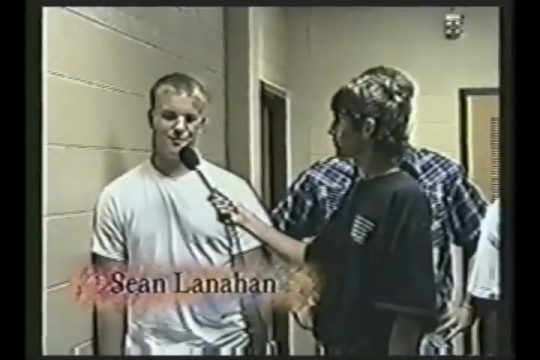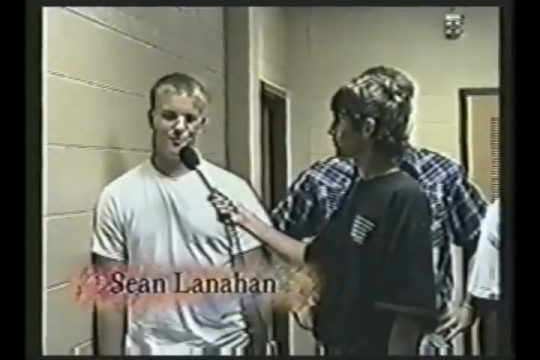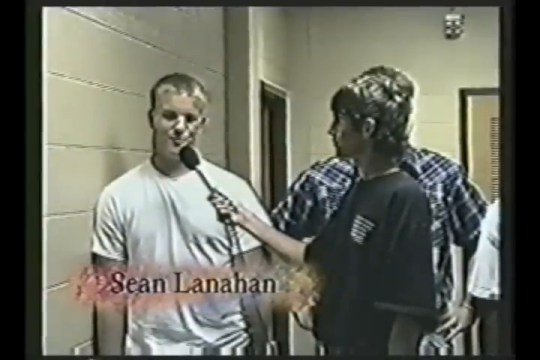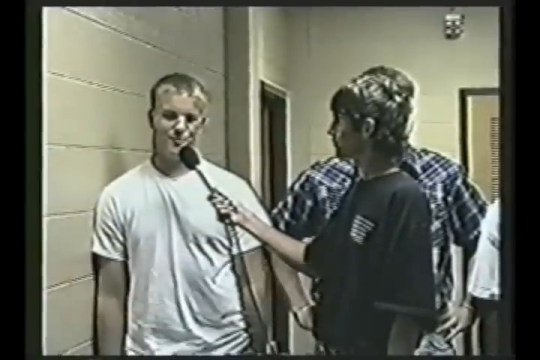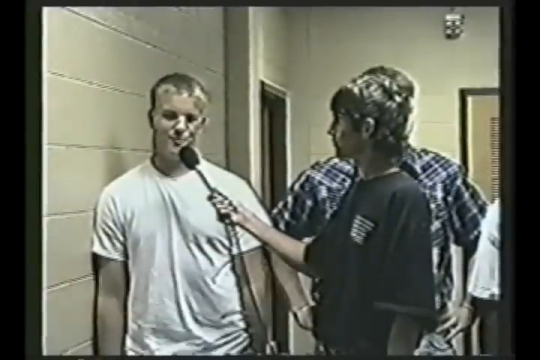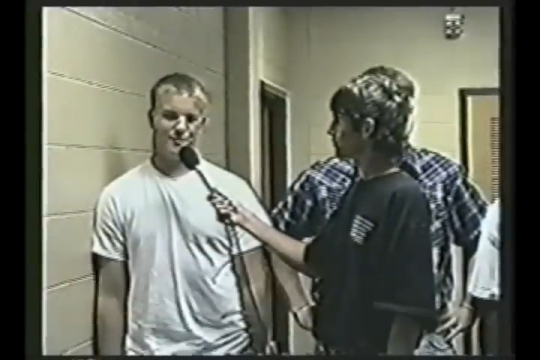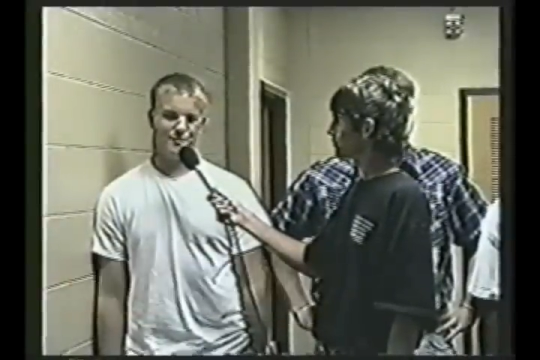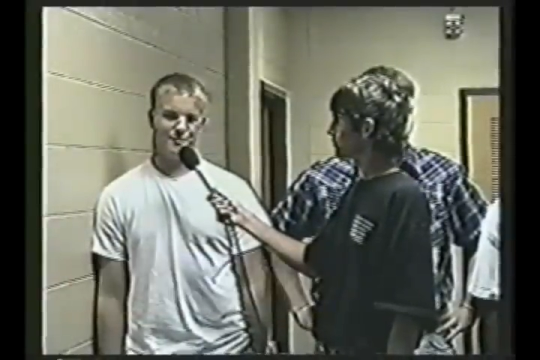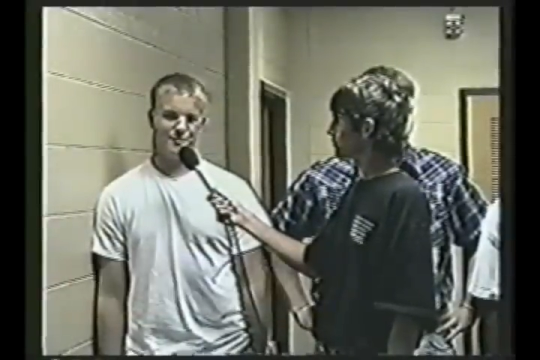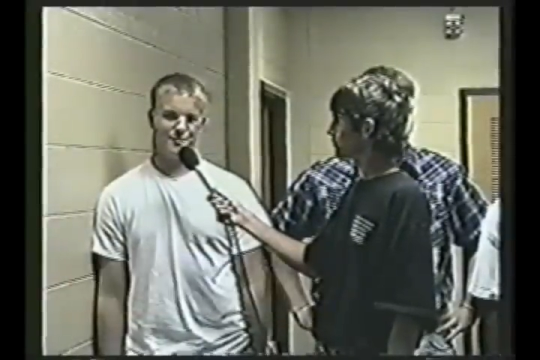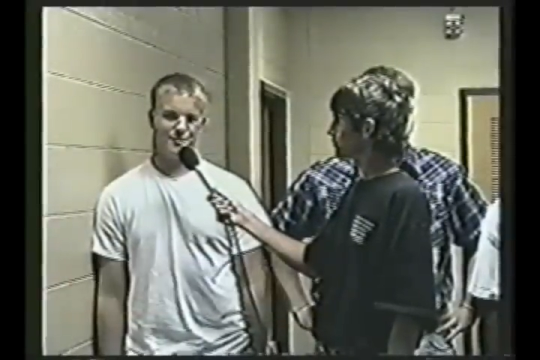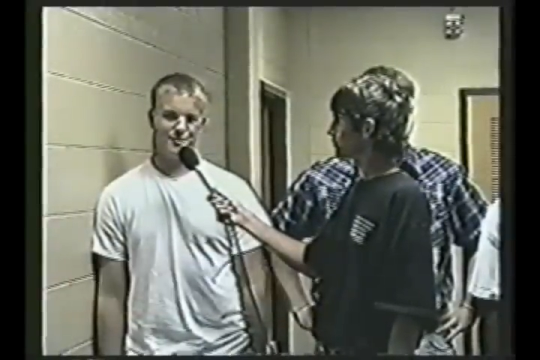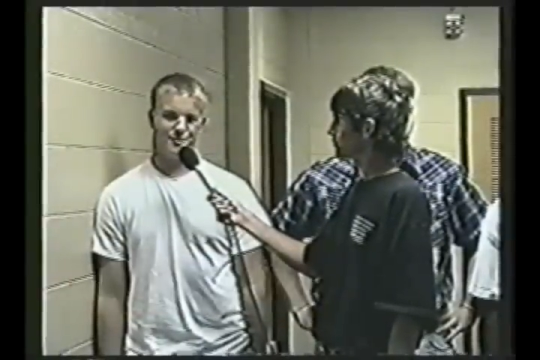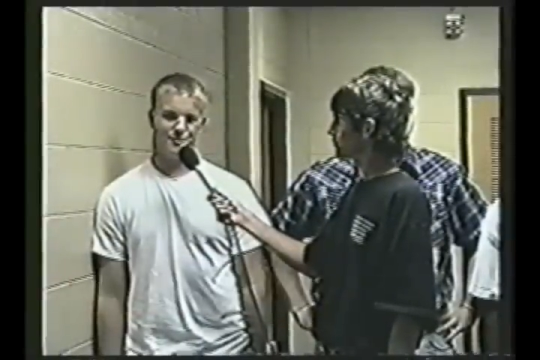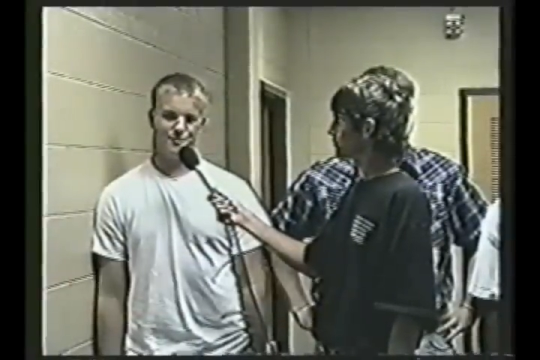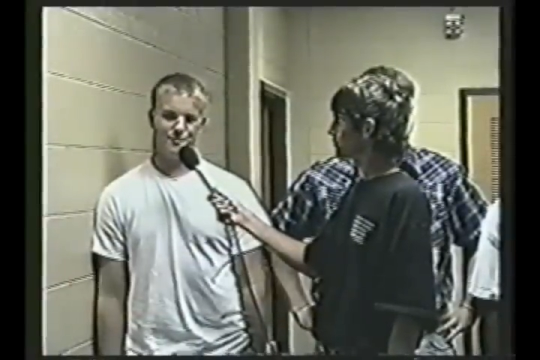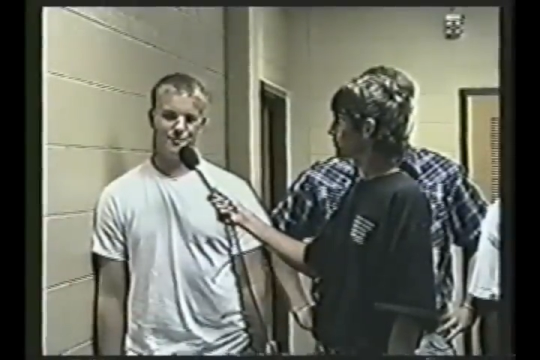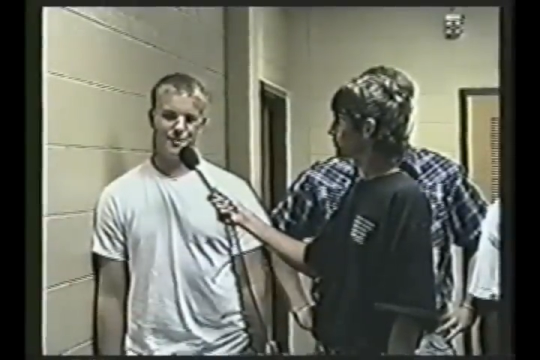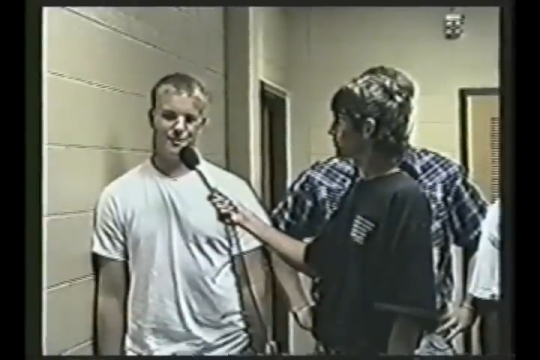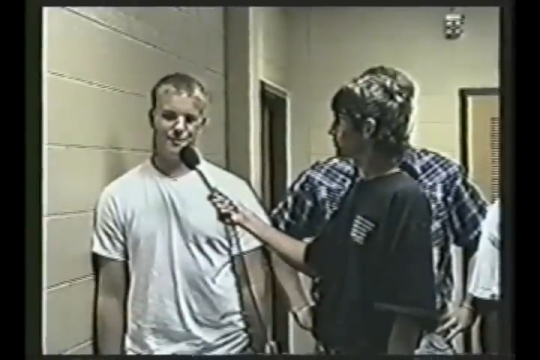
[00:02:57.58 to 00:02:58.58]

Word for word: 8 in the morning until